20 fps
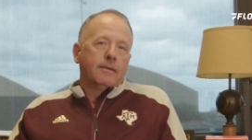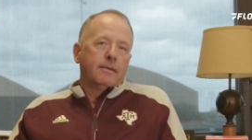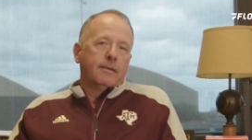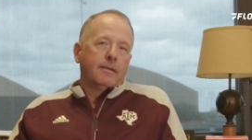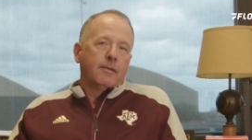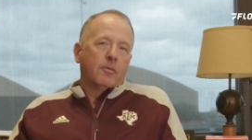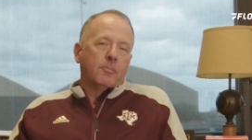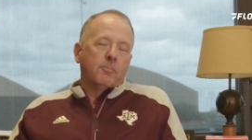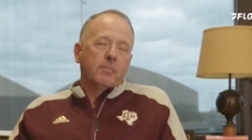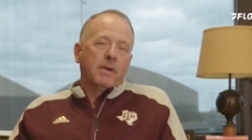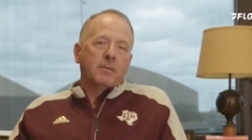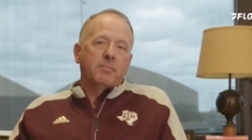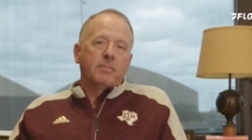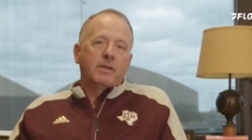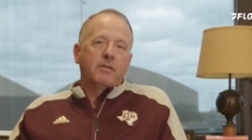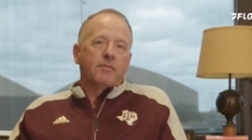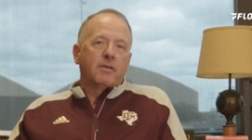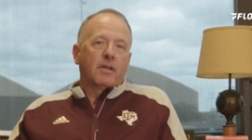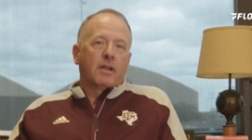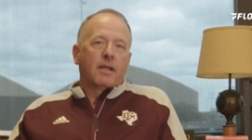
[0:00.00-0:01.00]
you know, made
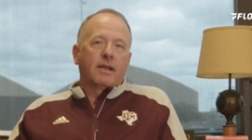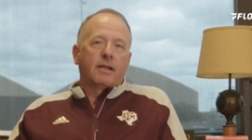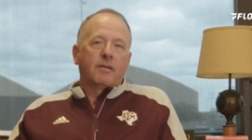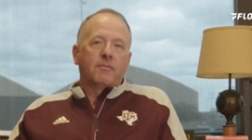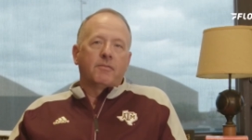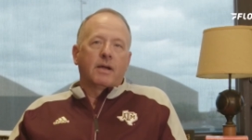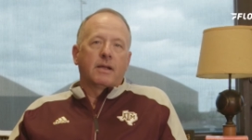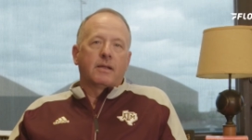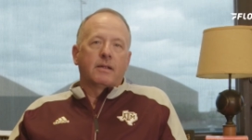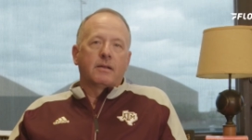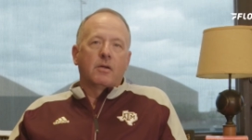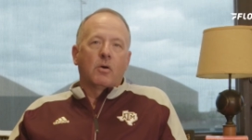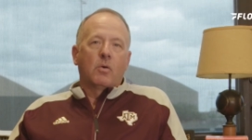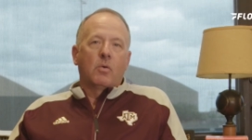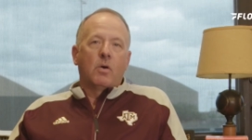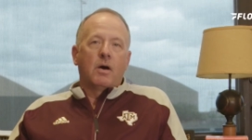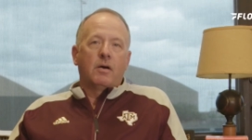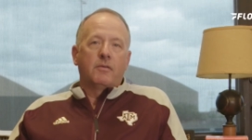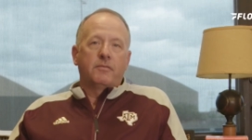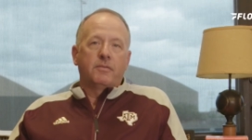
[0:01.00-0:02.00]
me feel like if I could
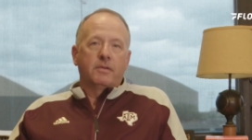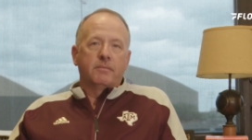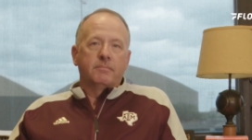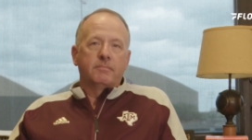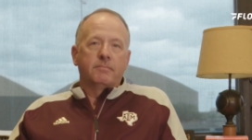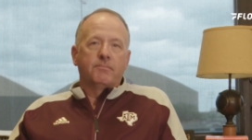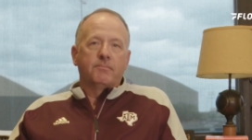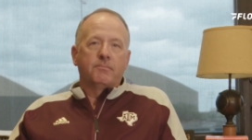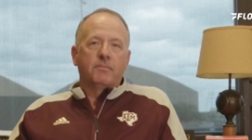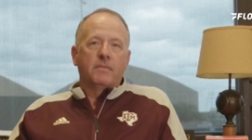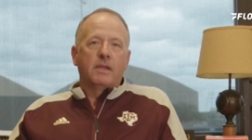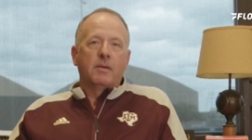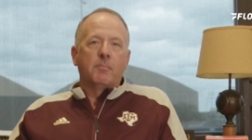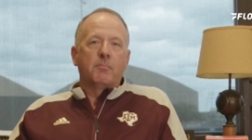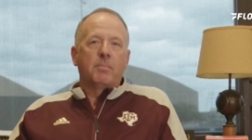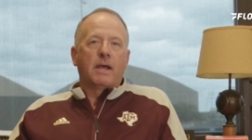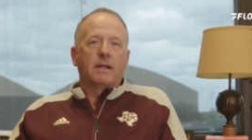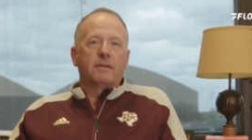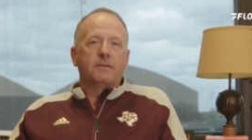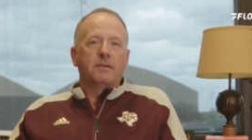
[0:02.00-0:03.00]
go off and
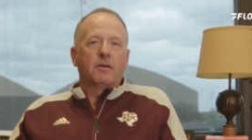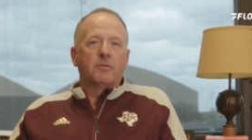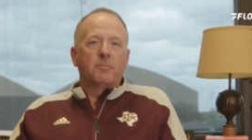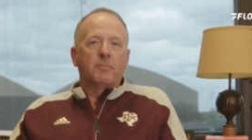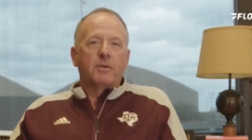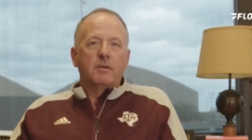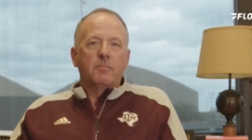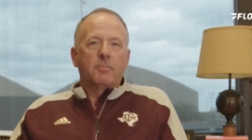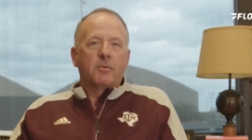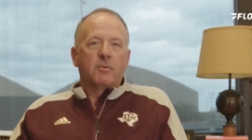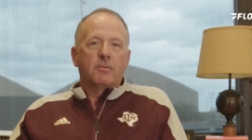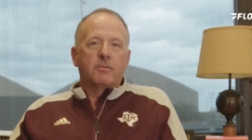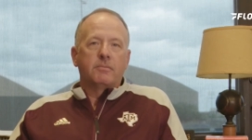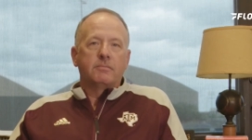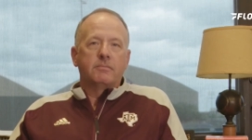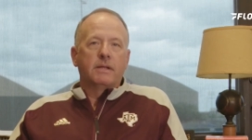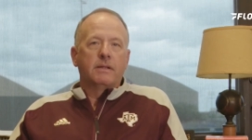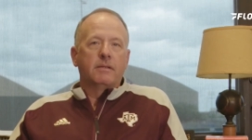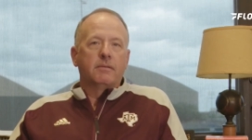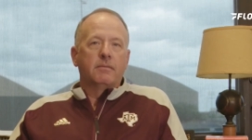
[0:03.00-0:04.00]
impact young people
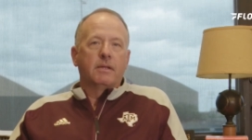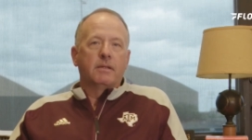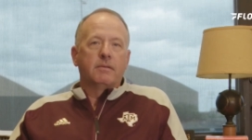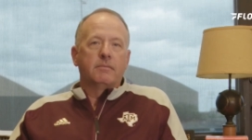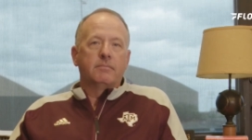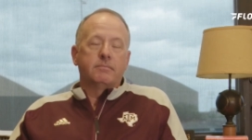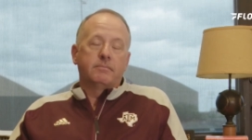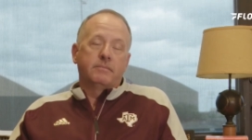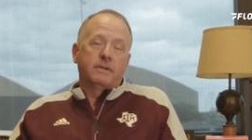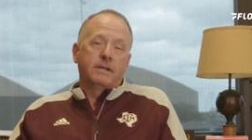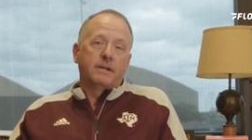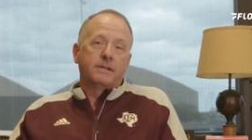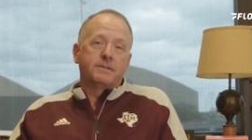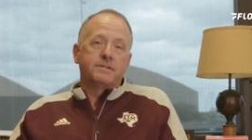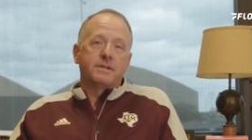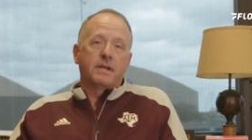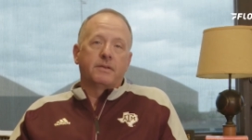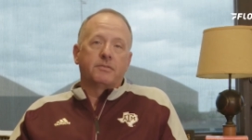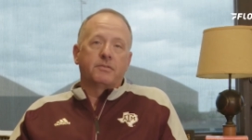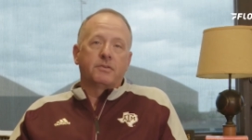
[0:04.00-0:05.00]
and get a
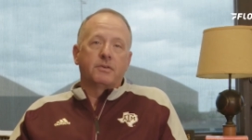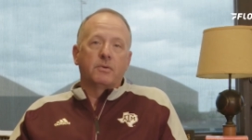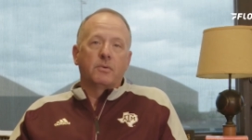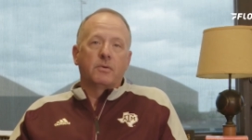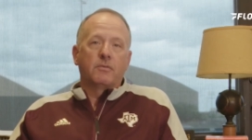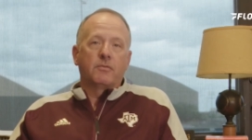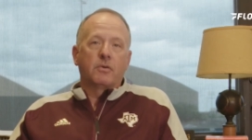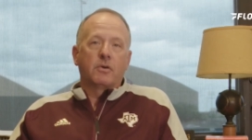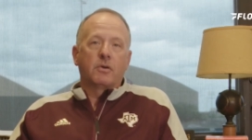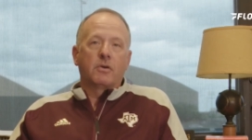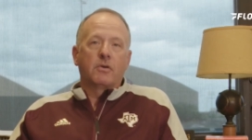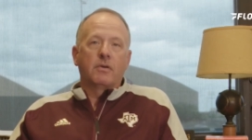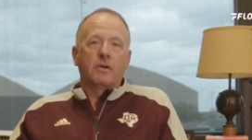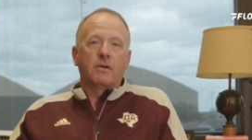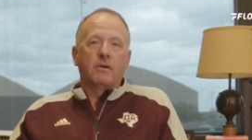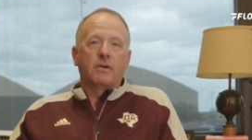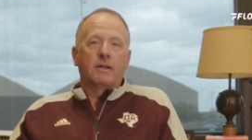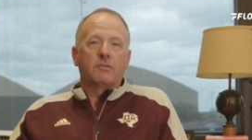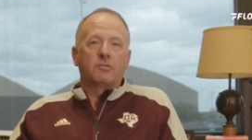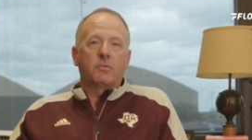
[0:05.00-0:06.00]
chance to do it for a
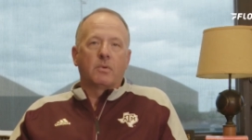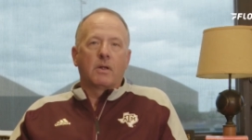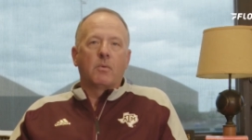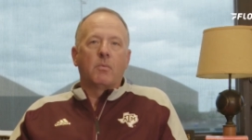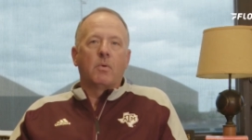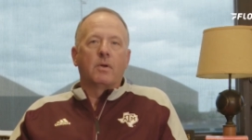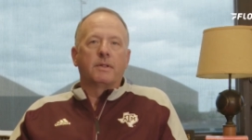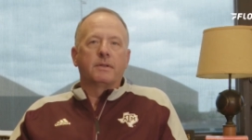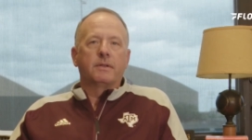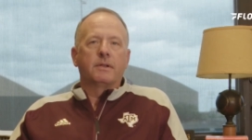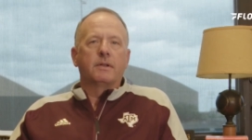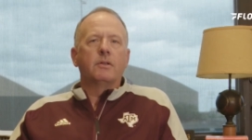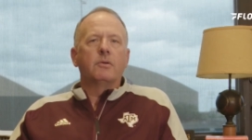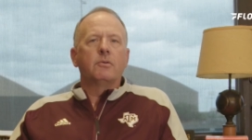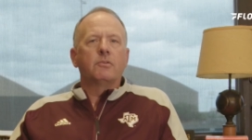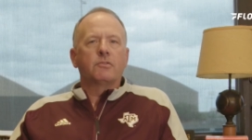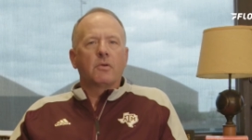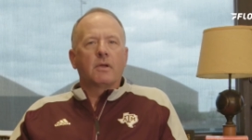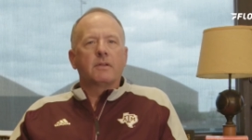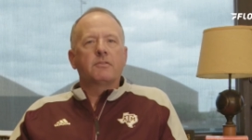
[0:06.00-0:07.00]
career, that's what I wanted to
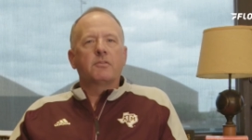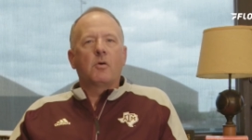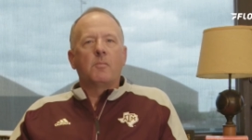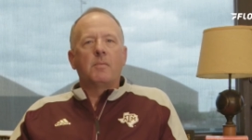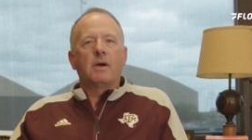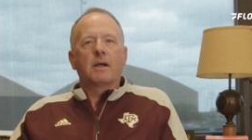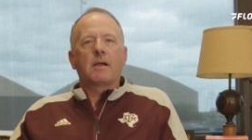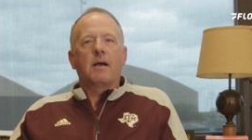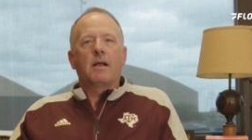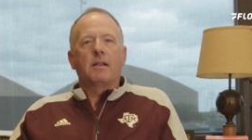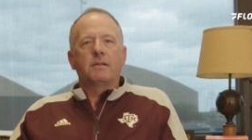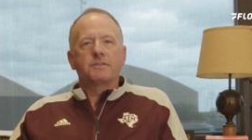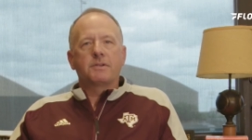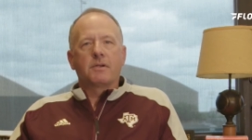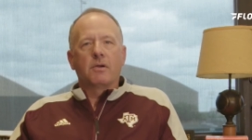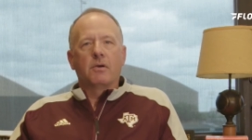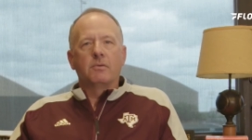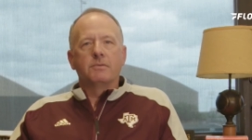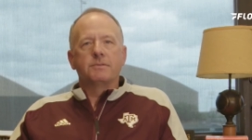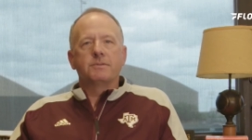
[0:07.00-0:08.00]
do. So I told my college
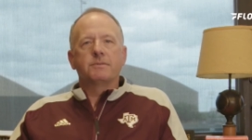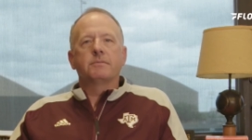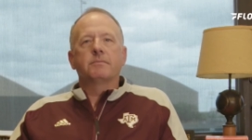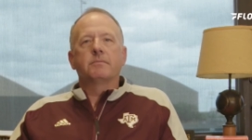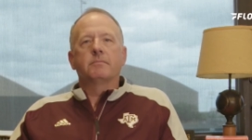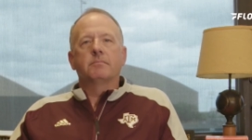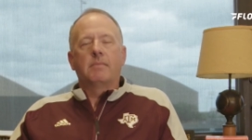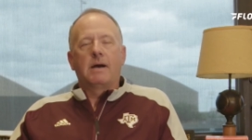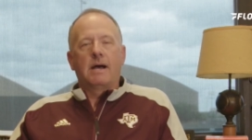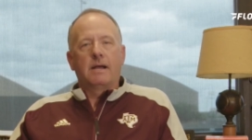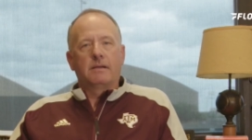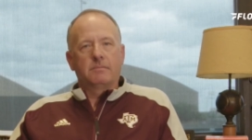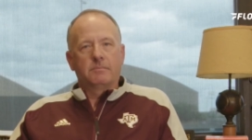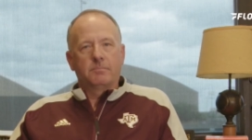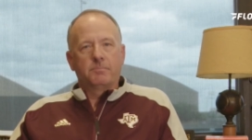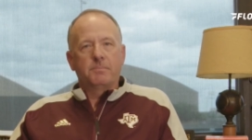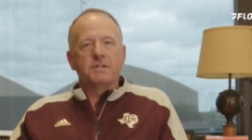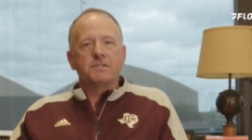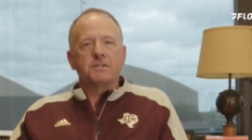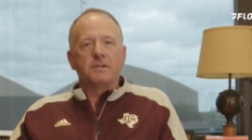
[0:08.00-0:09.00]
coach, my
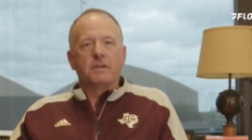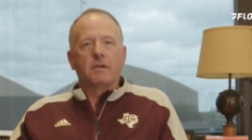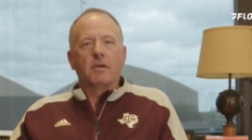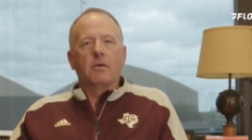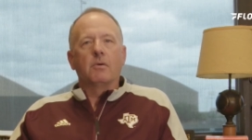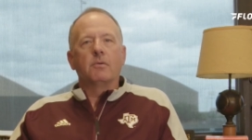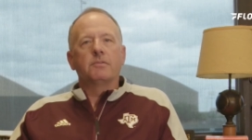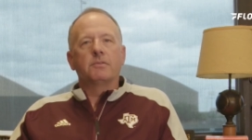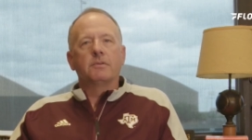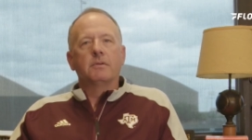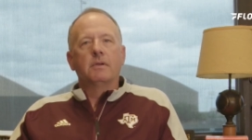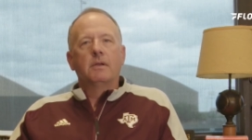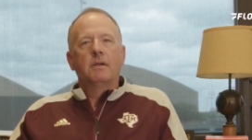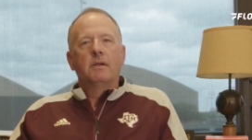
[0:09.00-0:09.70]
pitching coach,